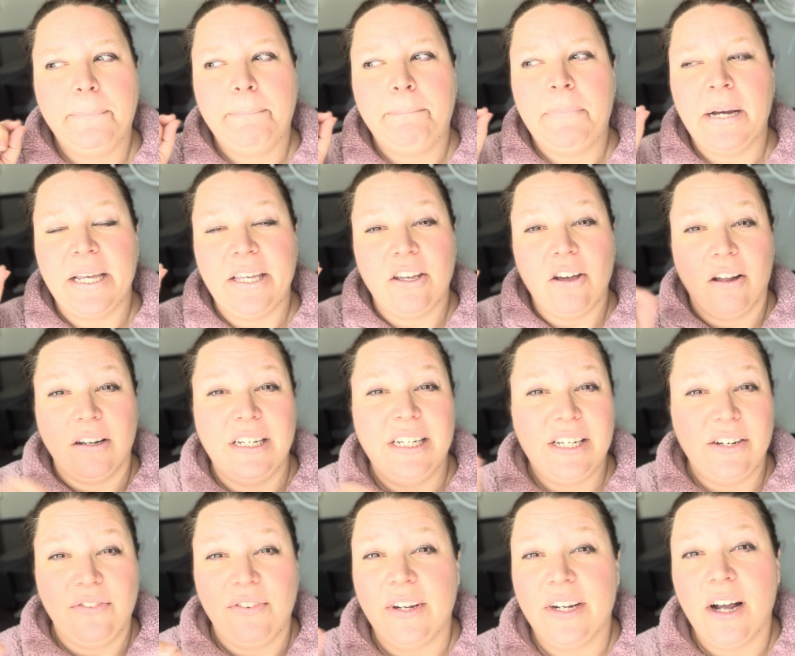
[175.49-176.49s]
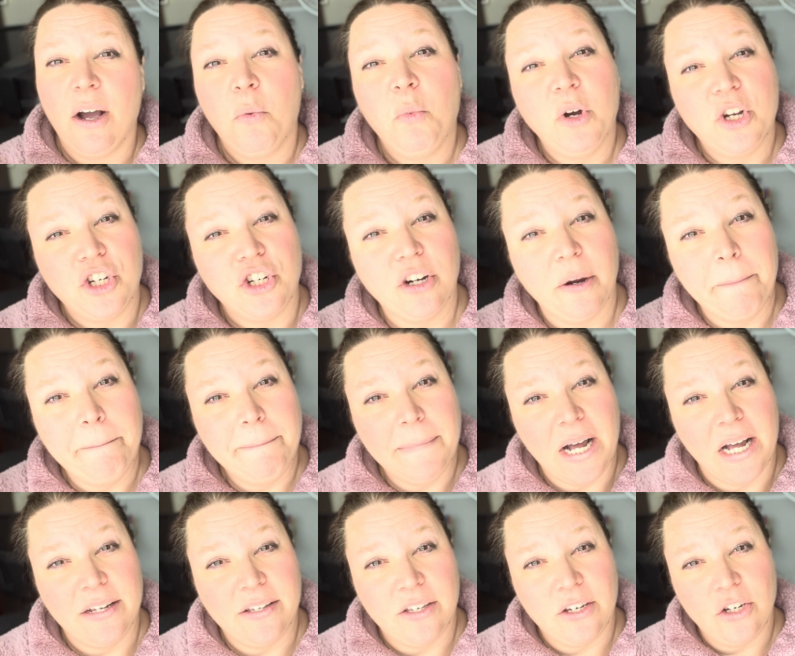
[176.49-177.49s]
but y'all need to figure out what your
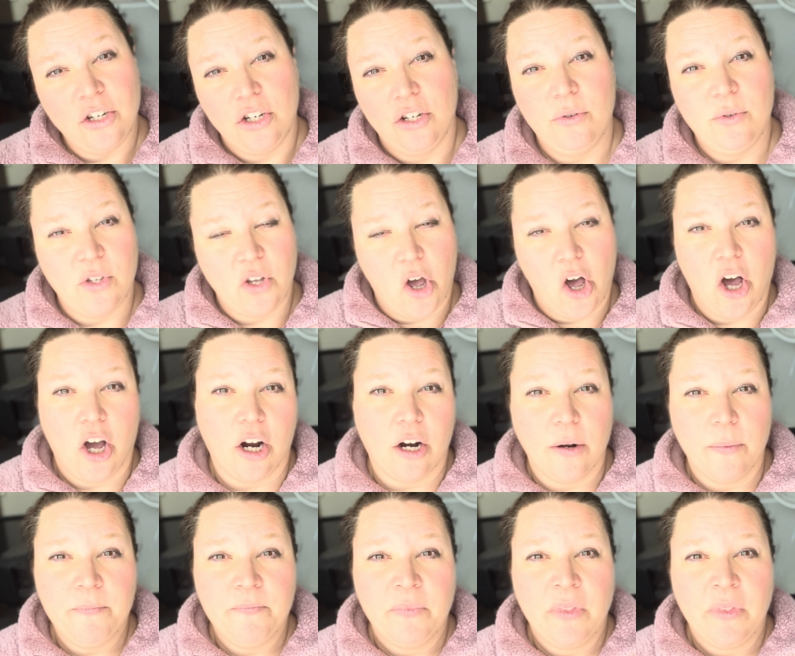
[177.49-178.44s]
must-dos are.